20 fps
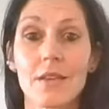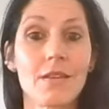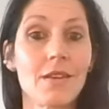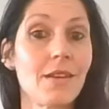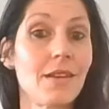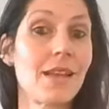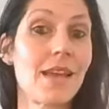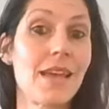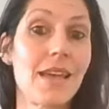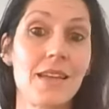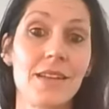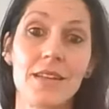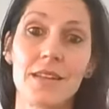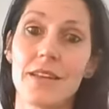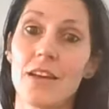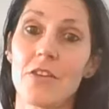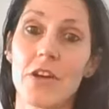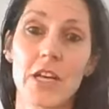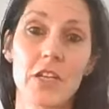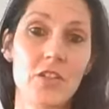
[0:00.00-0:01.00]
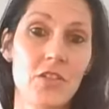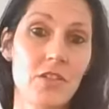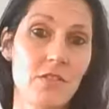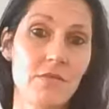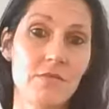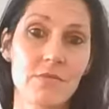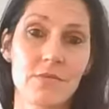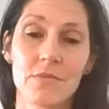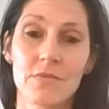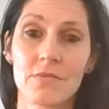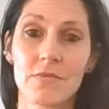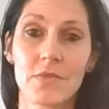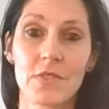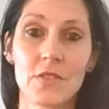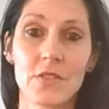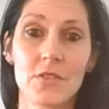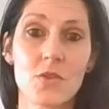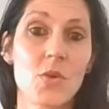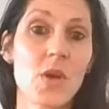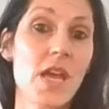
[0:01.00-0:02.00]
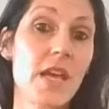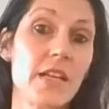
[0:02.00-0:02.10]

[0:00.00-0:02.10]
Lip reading: in any direction, to